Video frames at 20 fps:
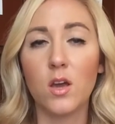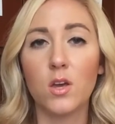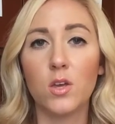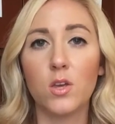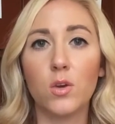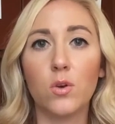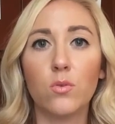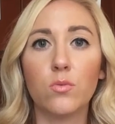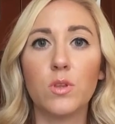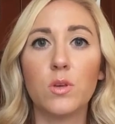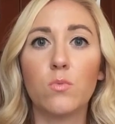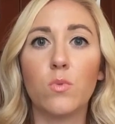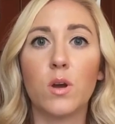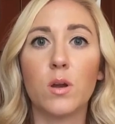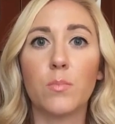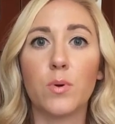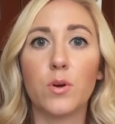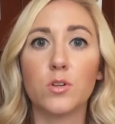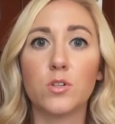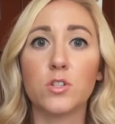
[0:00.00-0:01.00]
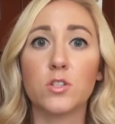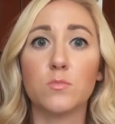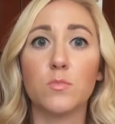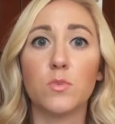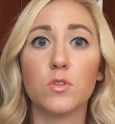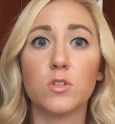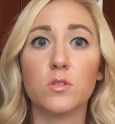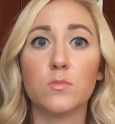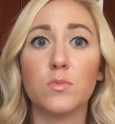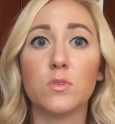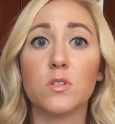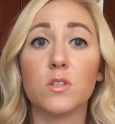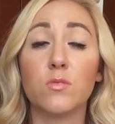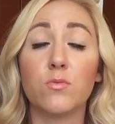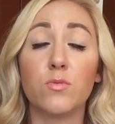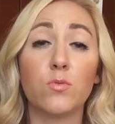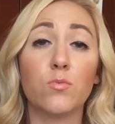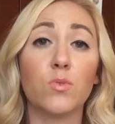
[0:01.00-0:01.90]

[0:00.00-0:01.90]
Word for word: You only want to purchase multiples if you